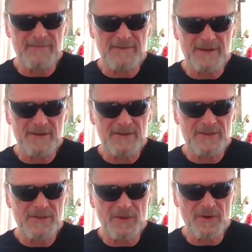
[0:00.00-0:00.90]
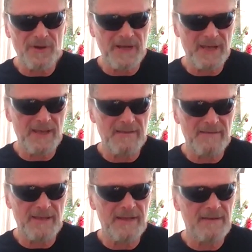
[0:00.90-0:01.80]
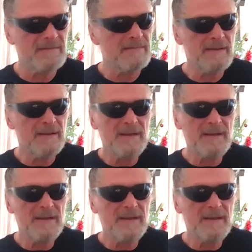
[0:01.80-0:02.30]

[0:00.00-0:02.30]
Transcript: I've got a good score, and then